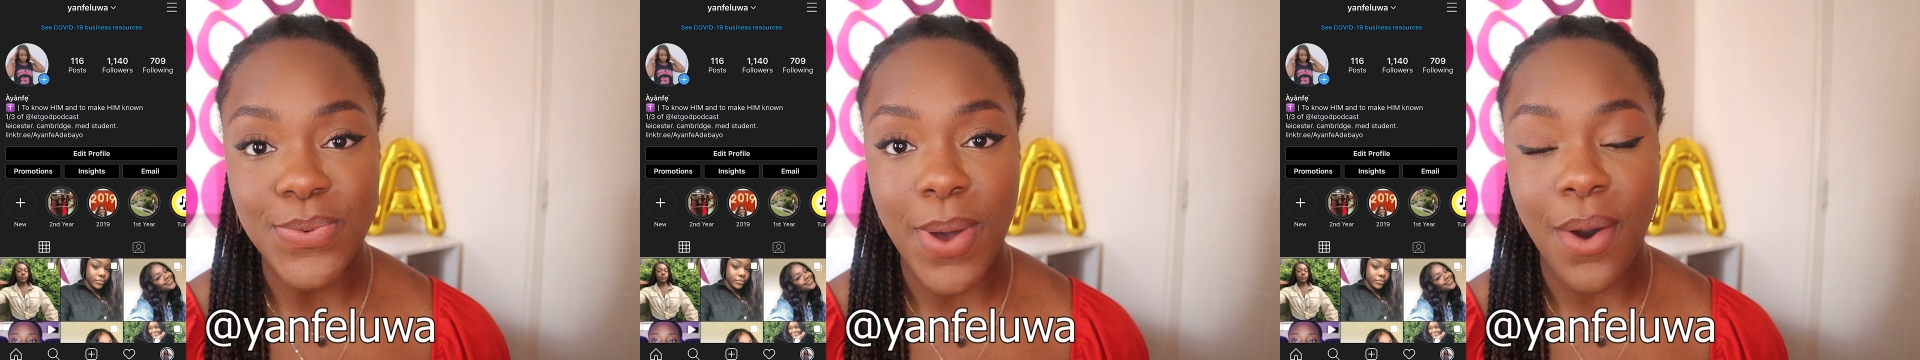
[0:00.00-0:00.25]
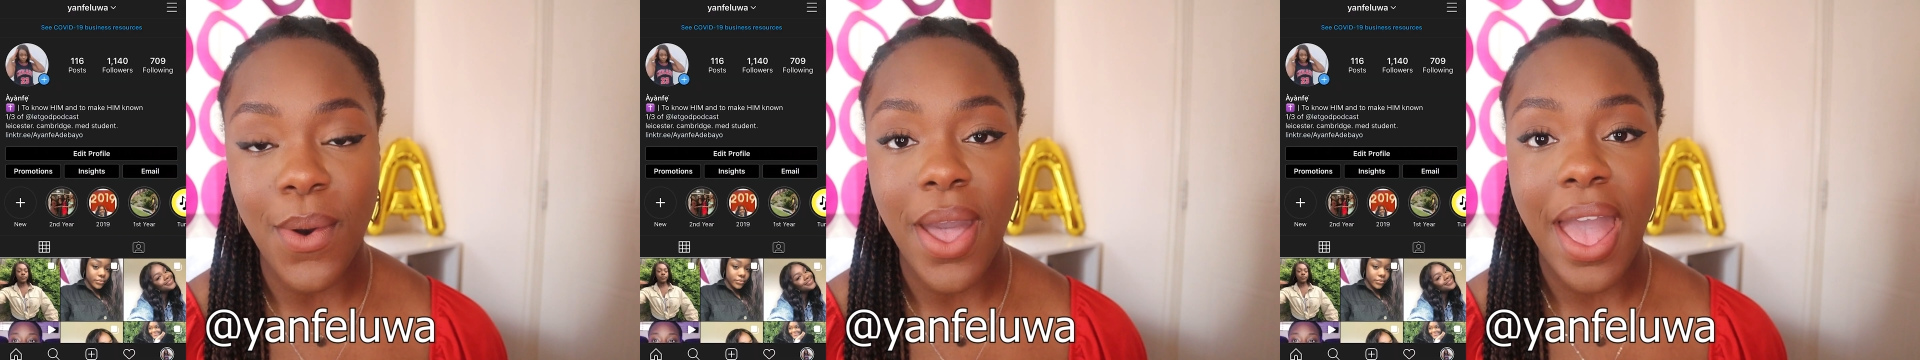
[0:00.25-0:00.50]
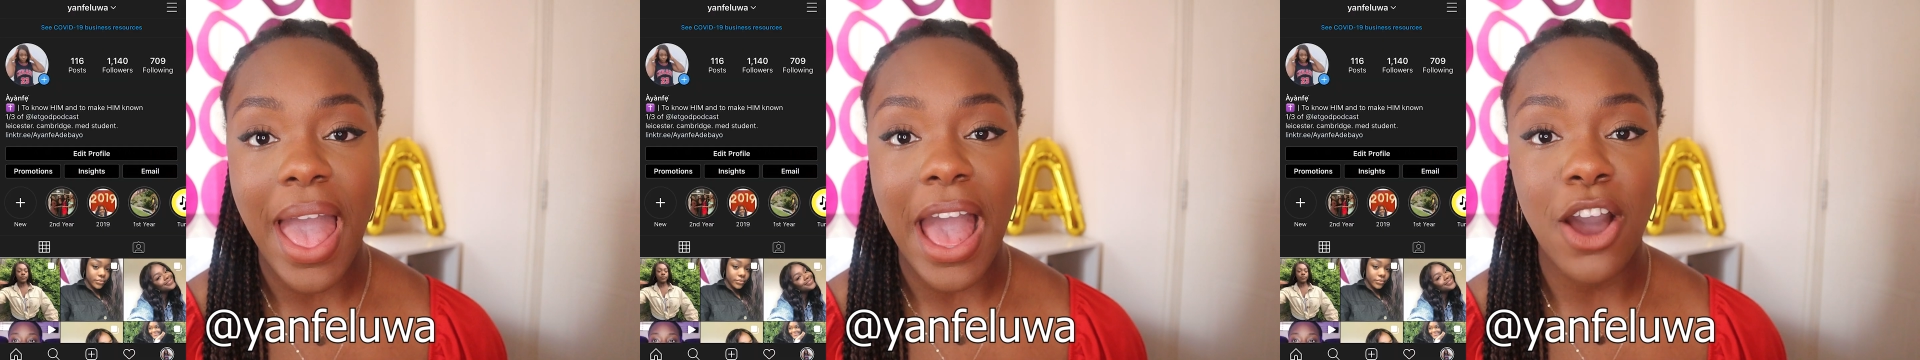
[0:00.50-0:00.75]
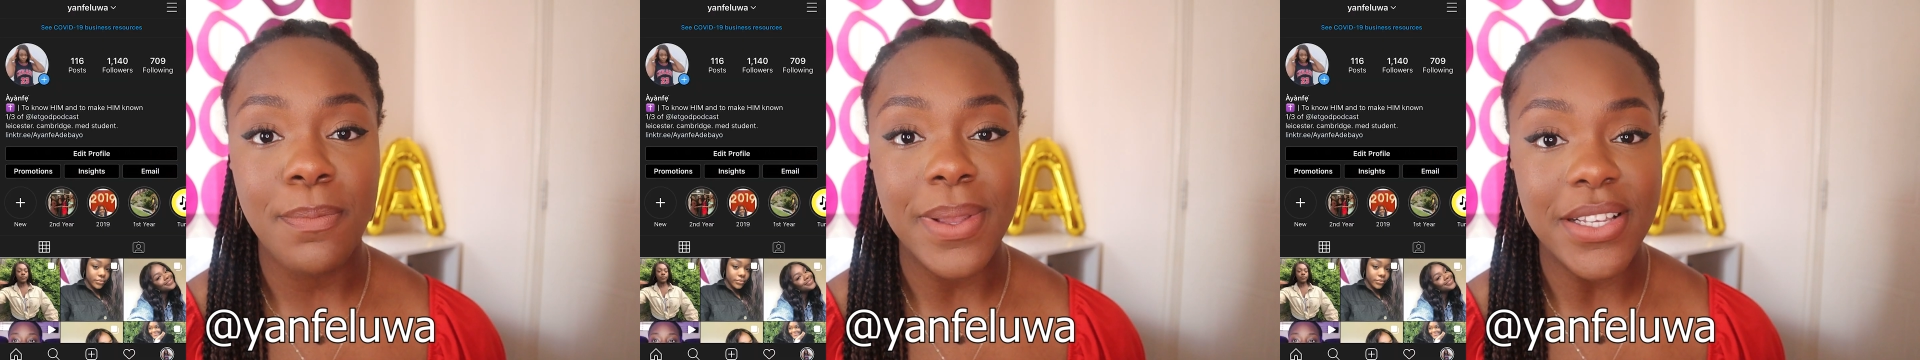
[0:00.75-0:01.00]
as well,
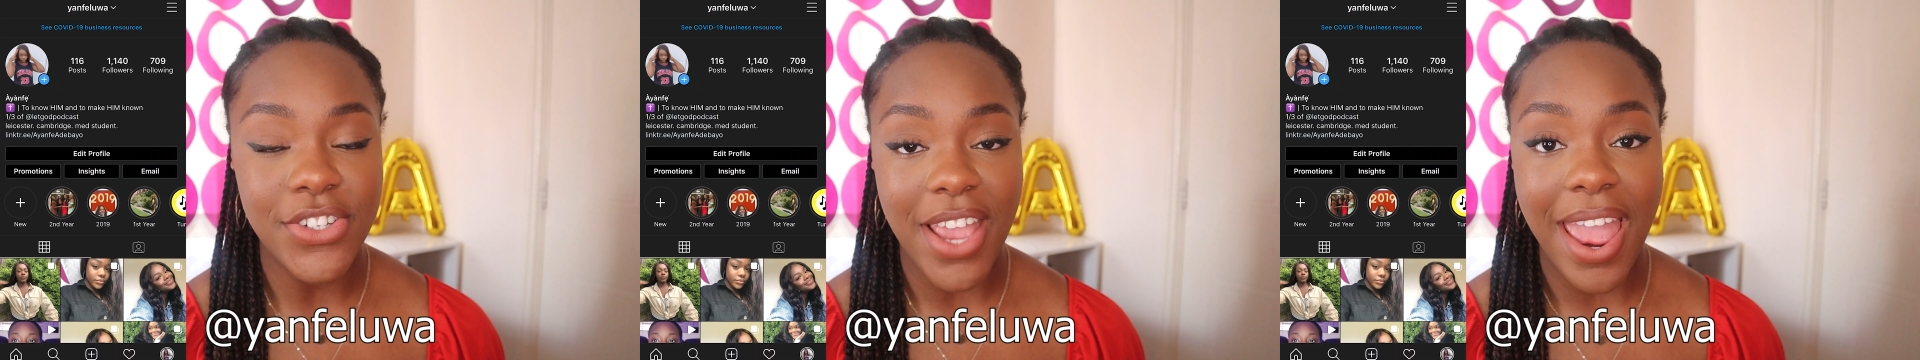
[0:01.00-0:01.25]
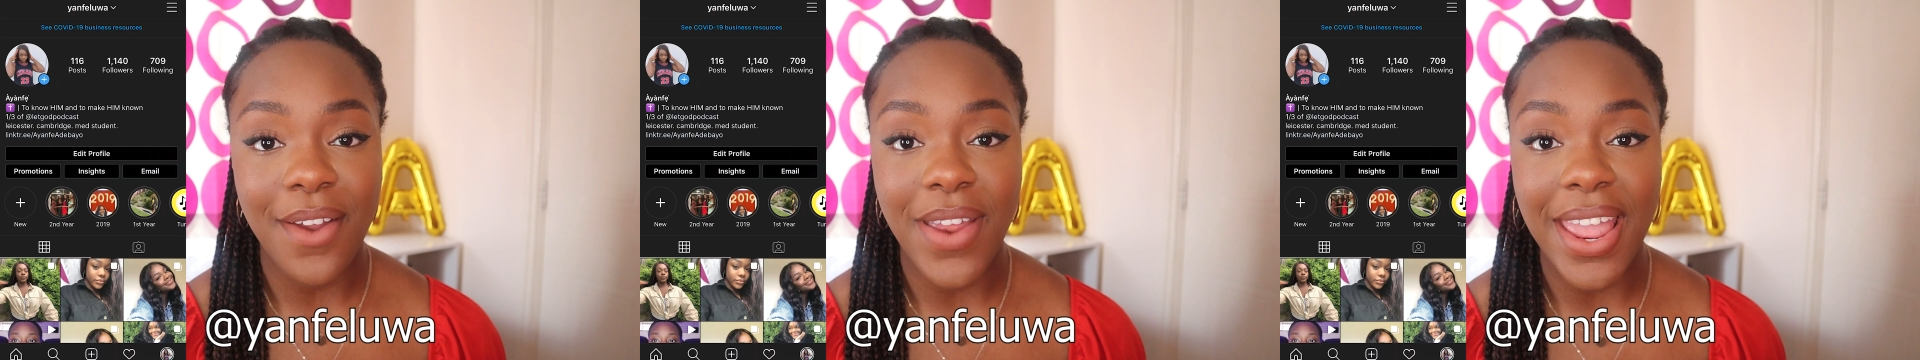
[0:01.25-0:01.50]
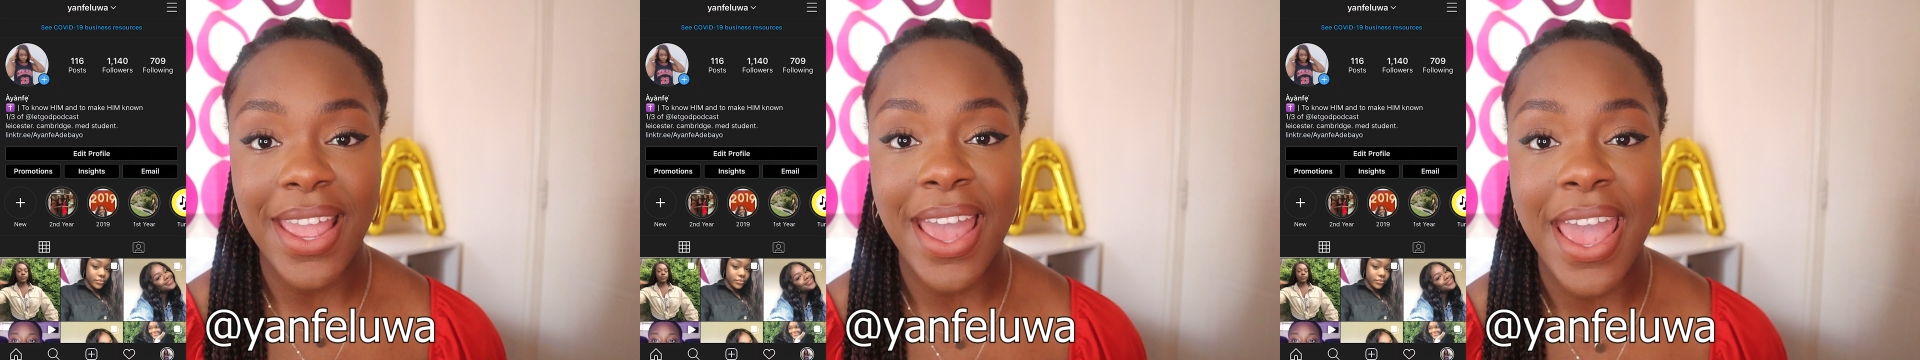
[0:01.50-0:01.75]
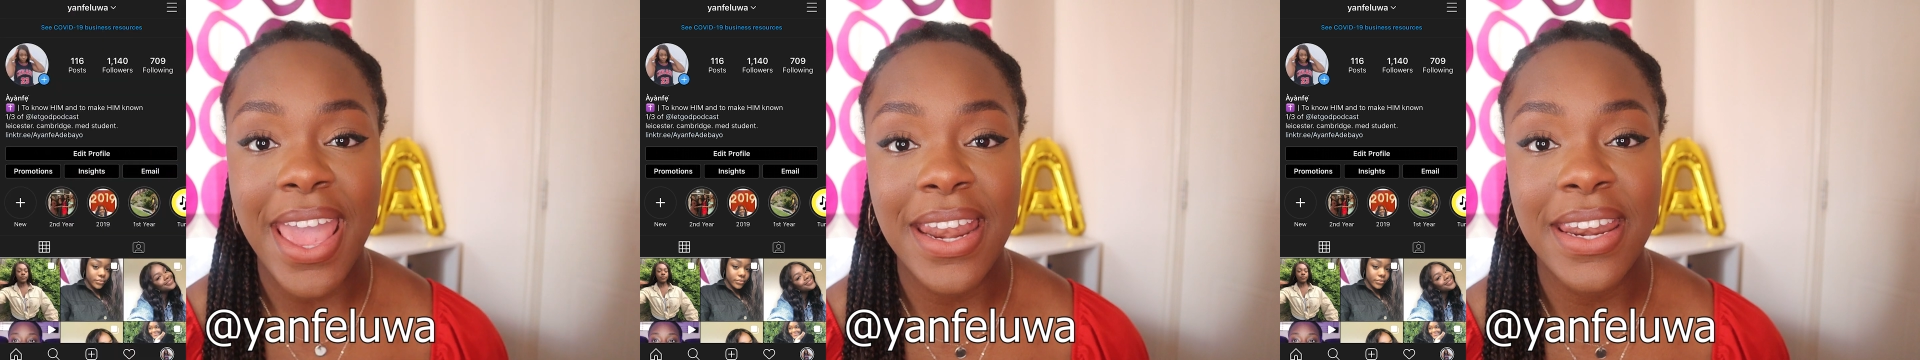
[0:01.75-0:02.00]
I'll be sharing
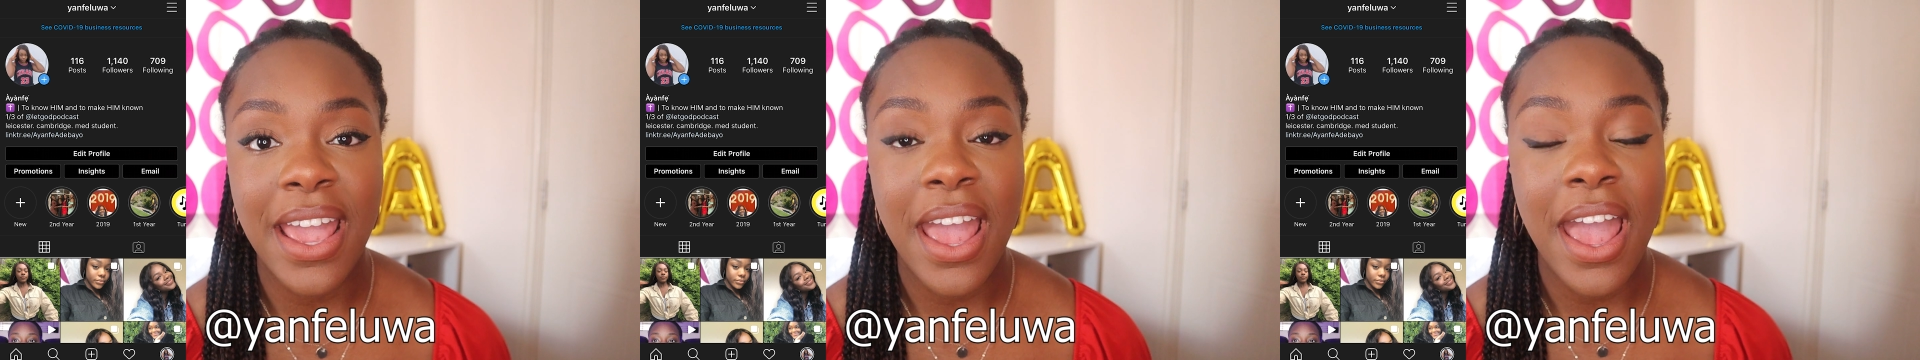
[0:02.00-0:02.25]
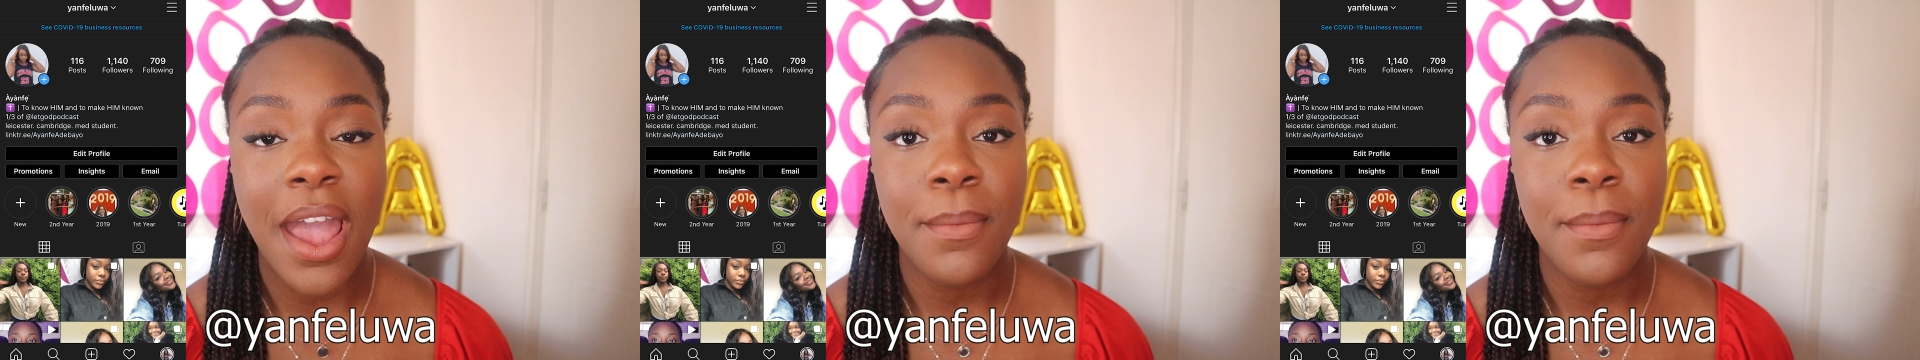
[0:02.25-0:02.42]
and